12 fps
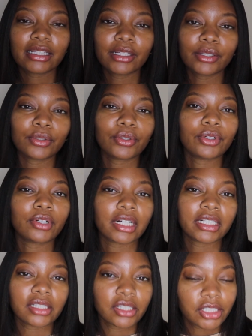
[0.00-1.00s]
little
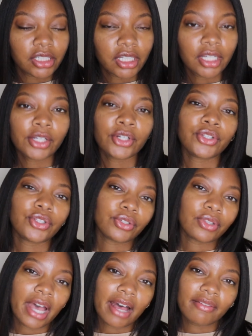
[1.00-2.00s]
crunch
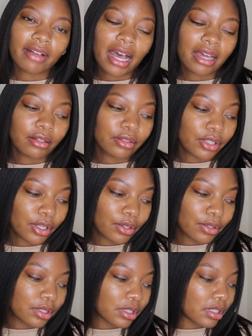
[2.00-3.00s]
to the avocado
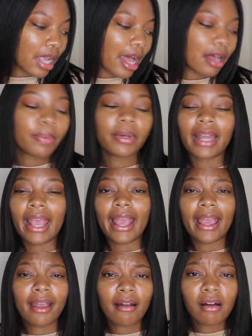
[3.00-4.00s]
toast. I'll put an
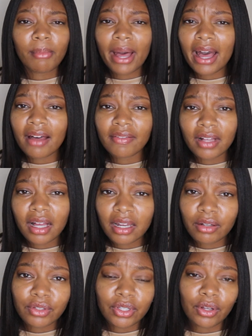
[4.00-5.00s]
egg on my
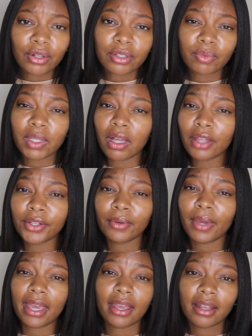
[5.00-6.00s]
avocado toast. We all
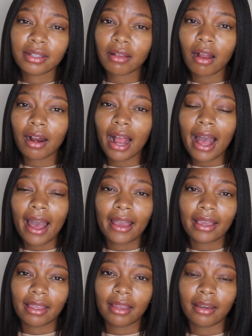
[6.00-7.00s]
know eggs are high
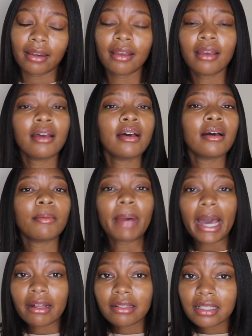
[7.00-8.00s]
in
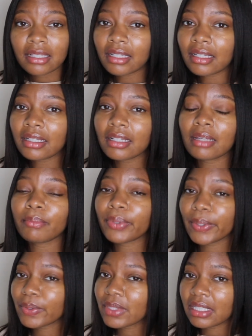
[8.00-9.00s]
biotin and
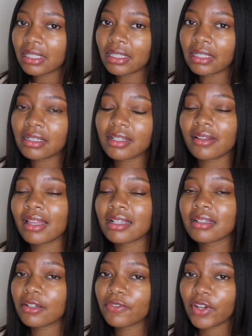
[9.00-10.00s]
protein, so
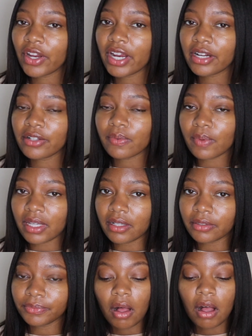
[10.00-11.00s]
that's good for your hair as well.